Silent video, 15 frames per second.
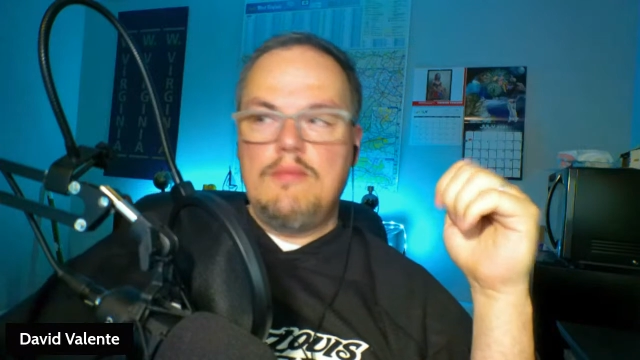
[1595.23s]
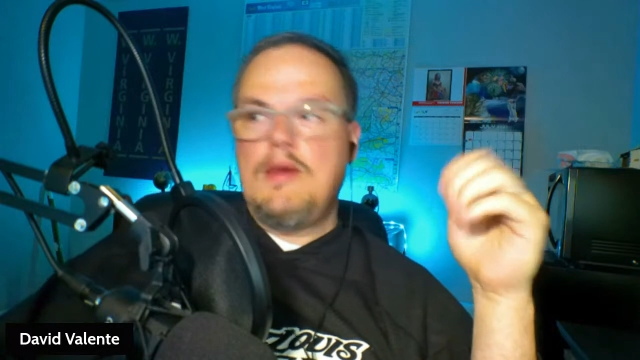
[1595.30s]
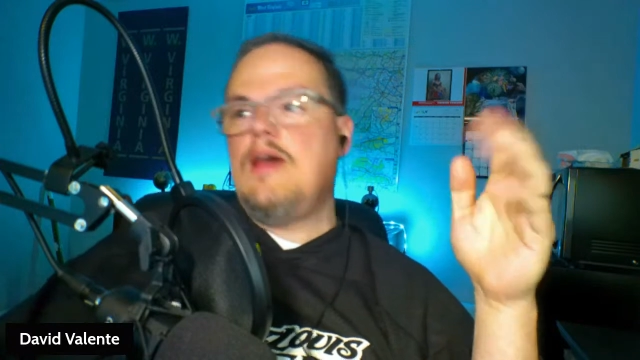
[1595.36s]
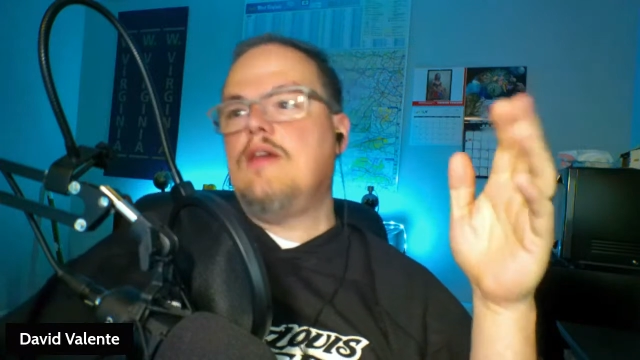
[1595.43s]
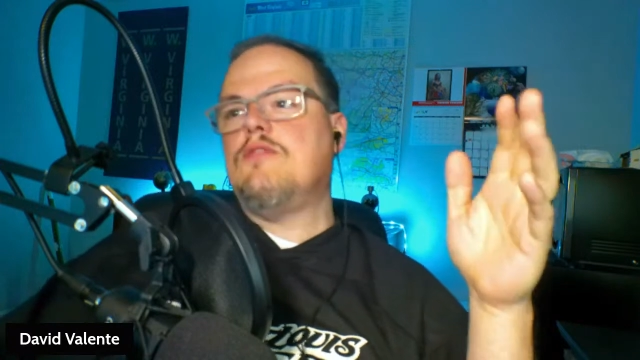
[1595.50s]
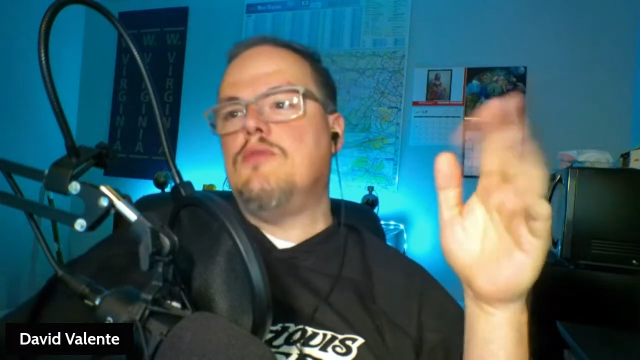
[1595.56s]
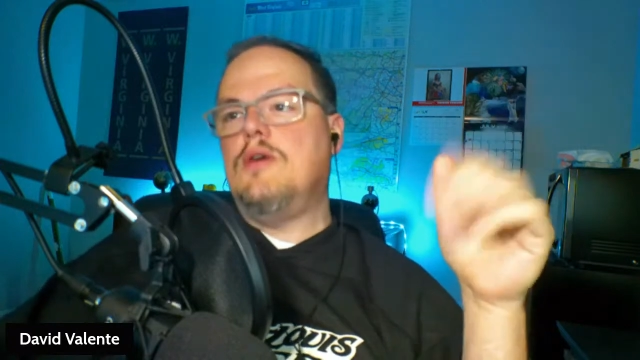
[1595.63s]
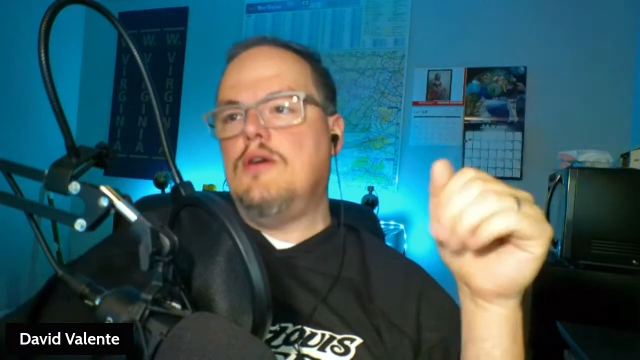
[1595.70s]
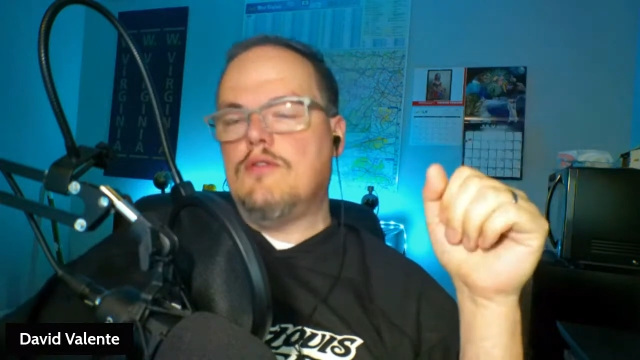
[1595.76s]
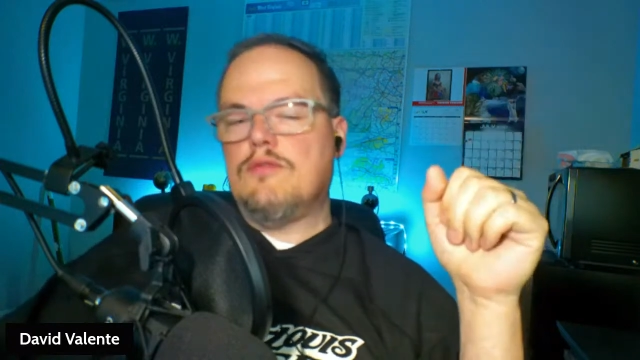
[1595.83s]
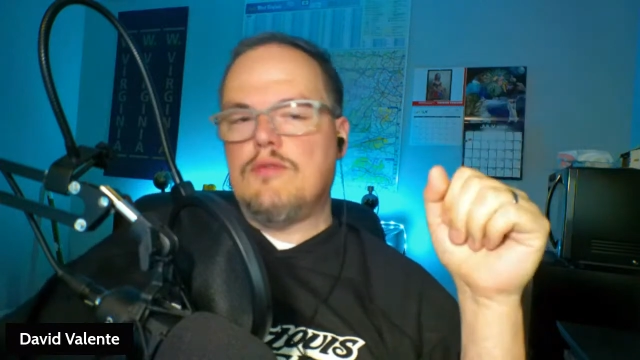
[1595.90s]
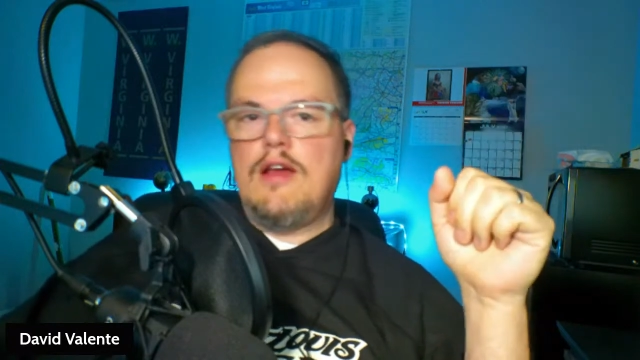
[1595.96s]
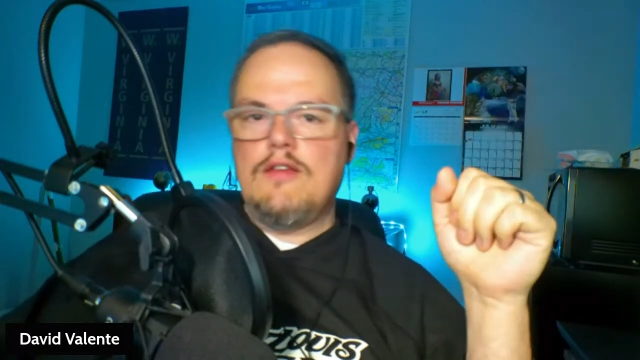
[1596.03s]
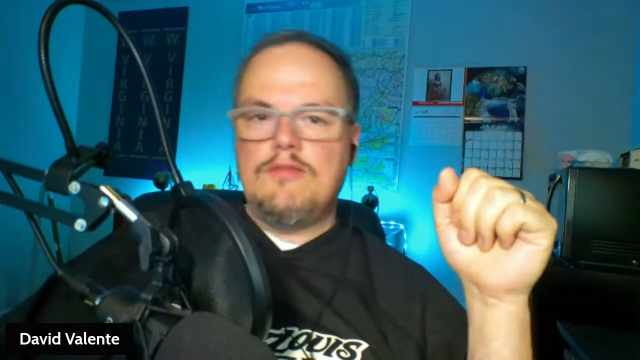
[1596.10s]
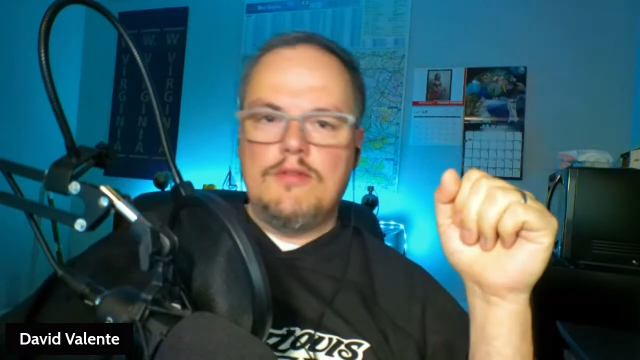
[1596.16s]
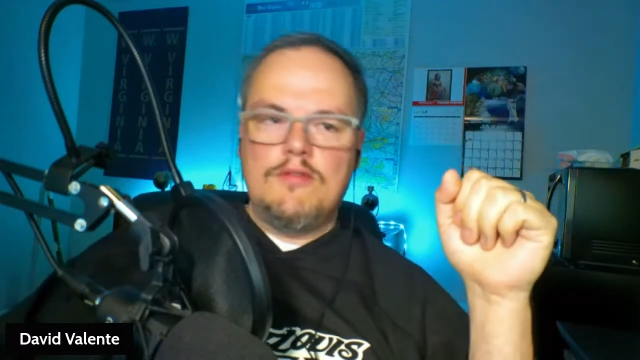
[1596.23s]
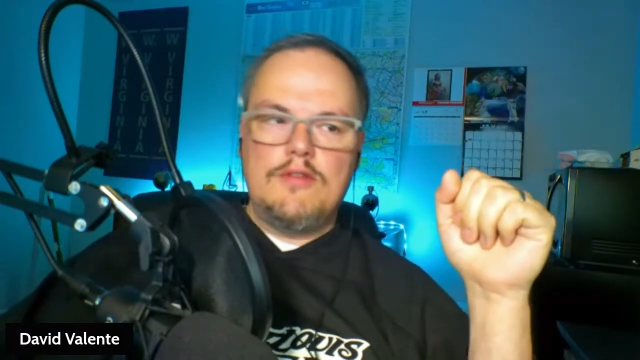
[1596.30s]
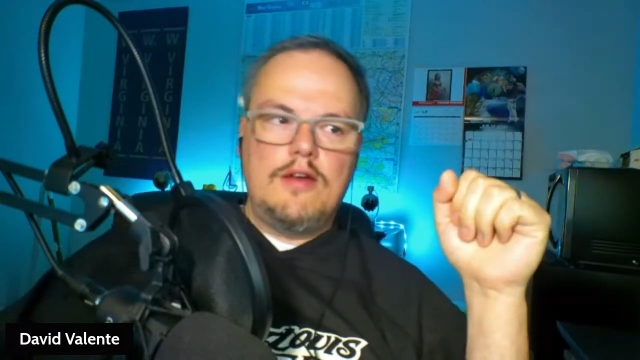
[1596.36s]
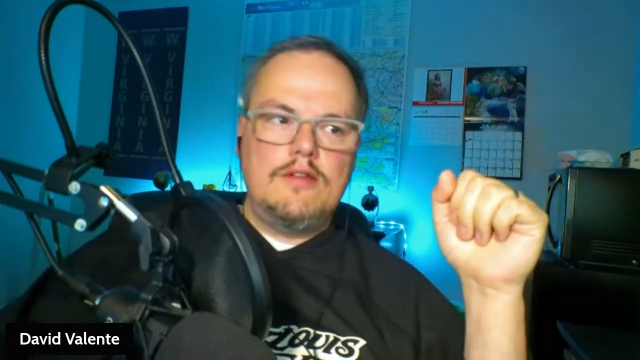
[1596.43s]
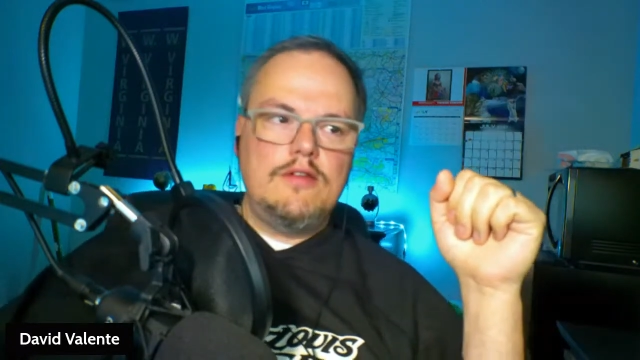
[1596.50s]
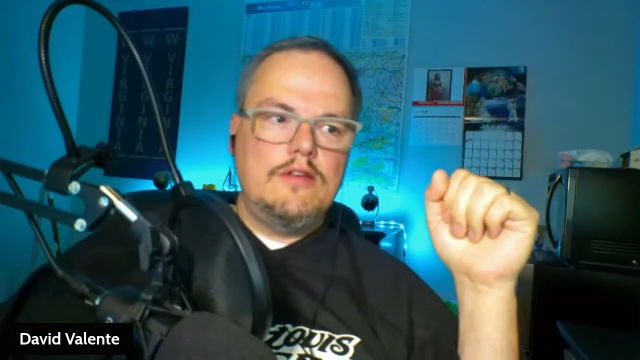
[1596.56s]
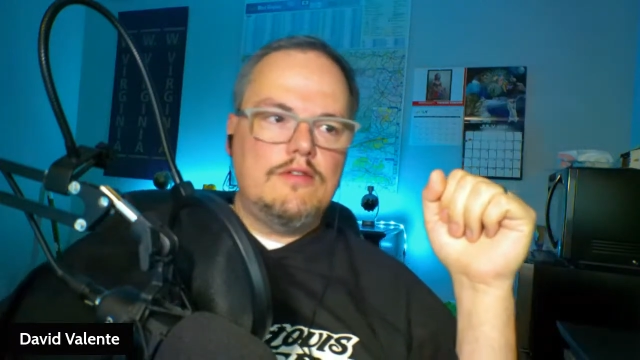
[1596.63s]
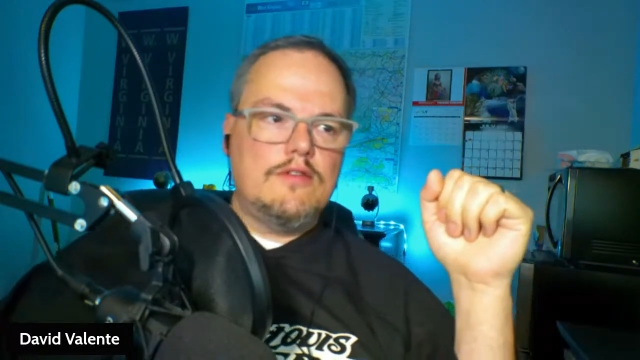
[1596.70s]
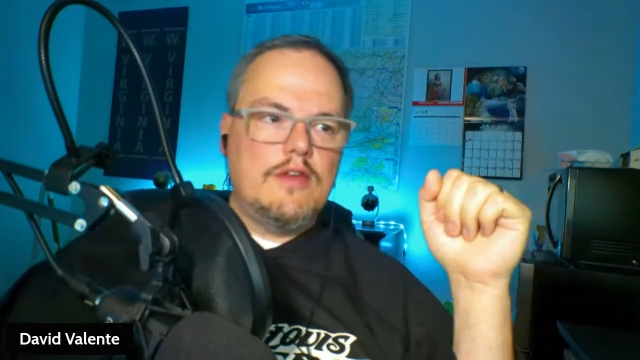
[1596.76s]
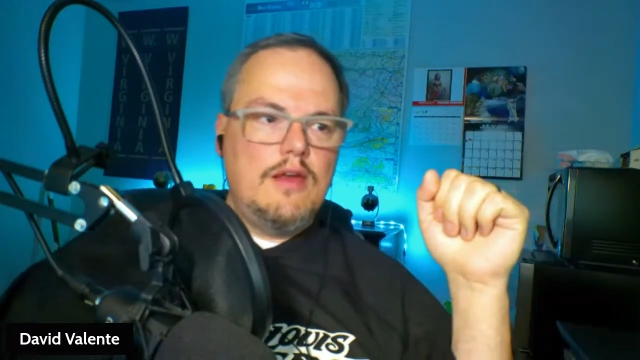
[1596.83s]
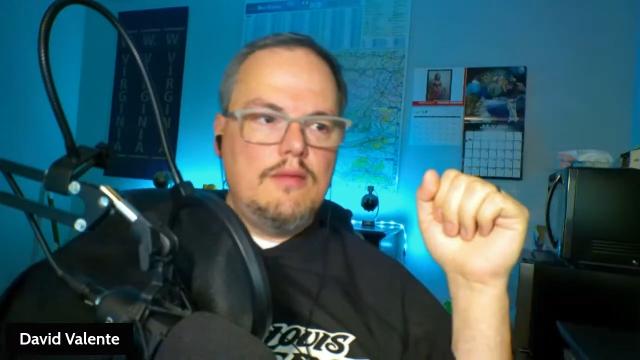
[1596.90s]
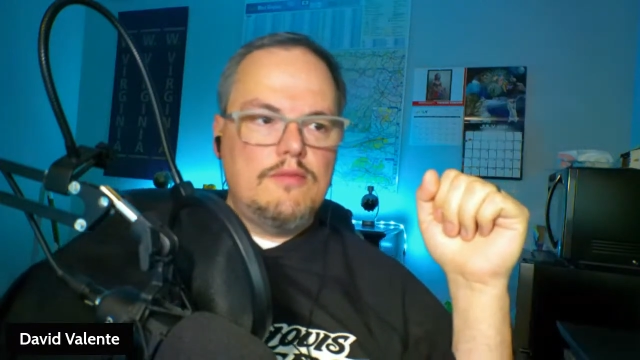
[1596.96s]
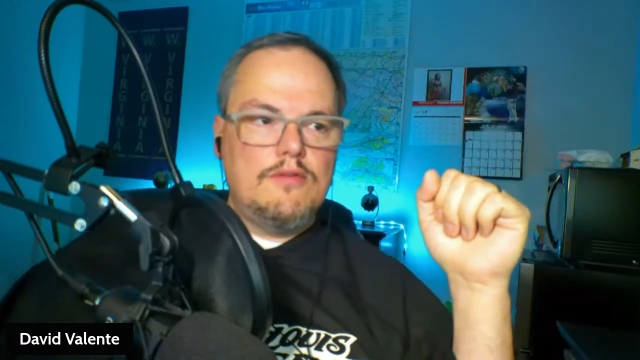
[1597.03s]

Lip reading: as well as Rasmus Dahlin's game.